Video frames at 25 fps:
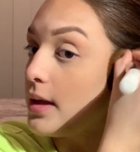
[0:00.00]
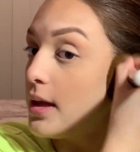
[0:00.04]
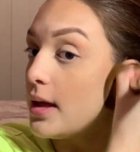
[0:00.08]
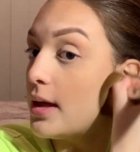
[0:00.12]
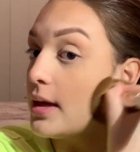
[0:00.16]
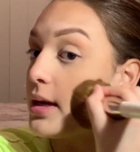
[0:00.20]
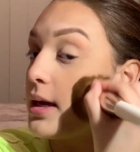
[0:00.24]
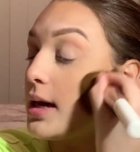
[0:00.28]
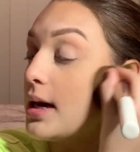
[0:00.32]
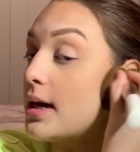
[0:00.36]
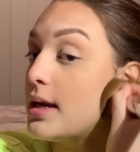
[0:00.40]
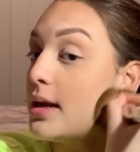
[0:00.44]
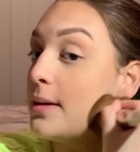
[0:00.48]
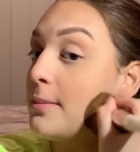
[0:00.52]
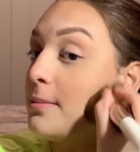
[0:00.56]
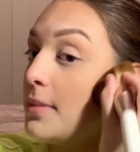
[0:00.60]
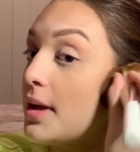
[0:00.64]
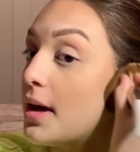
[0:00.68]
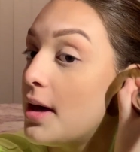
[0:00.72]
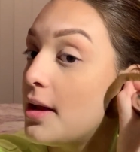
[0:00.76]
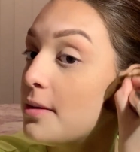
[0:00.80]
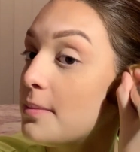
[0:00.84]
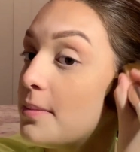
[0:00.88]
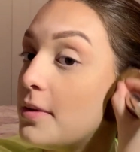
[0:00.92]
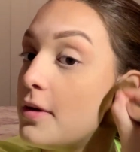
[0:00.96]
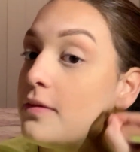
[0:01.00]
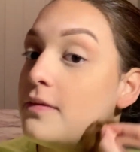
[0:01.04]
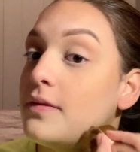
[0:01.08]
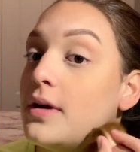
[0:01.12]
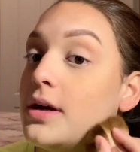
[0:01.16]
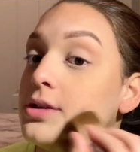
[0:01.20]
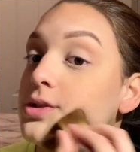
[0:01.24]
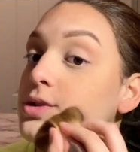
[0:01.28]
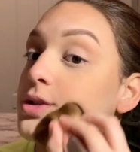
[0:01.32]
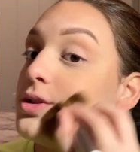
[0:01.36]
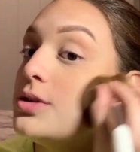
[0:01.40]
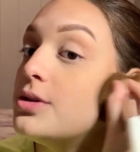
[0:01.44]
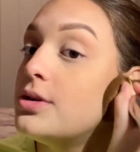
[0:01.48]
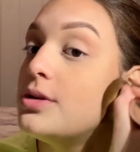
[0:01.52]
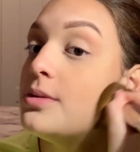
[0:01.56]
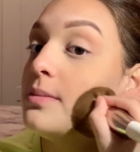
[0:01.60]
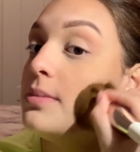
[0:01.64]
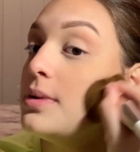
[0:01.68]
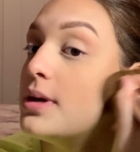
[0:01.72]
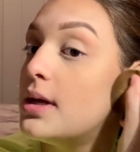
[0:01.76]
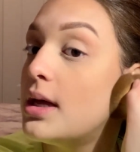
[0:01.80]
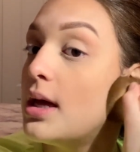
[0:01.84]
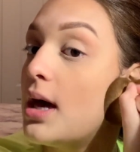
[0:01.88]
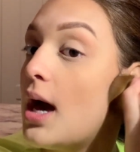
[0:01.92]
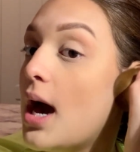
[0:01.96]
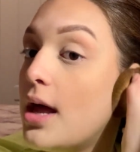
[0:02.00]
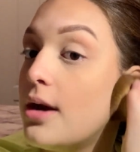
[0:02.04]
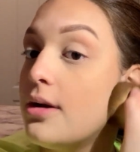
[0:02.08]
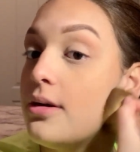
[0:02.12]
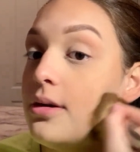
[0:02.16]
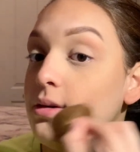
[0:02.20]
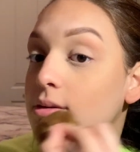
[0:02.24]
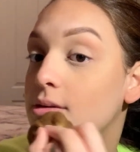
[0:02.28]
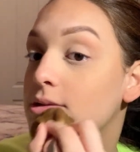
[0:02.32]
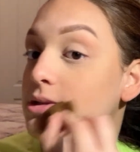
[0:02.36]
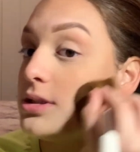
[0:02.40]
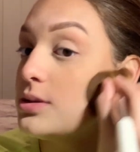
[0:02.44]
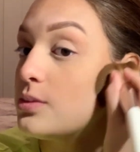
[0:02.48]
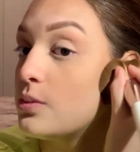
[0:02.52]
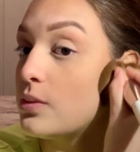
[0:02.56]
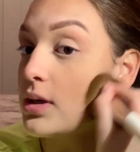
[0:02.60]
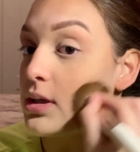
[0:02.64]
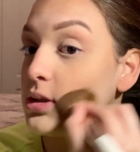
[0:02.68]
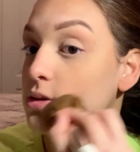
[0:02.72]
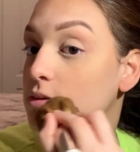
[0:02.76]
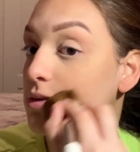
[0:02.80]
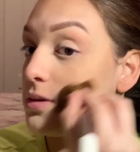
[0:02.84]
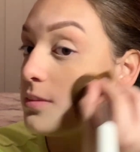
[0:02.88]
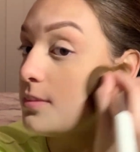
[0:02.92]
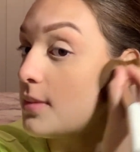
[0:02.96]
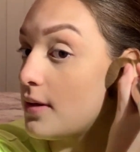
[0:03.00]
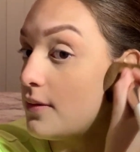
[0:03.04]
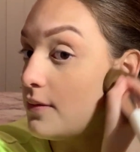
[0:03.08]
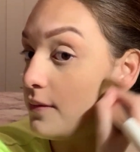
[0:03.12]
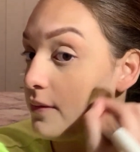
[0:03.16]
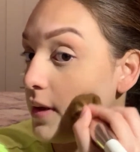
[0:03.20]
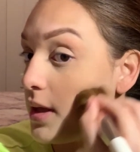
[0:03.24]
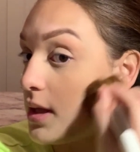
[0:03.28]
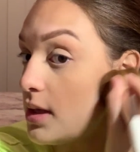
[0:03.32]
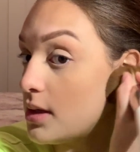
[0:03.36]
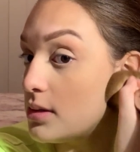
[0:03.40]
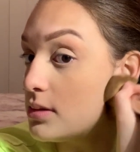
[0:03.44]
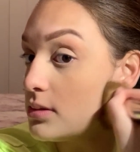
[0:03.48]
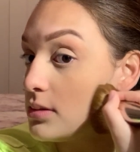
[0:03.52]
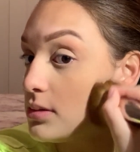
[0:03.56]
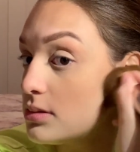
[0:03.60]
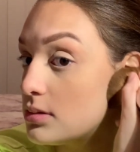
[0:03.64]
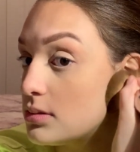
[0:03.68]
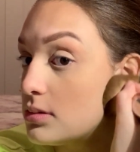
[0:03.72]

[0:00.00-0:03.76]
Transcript: Again, I'm not a professional, but I don't know, it just works for my face.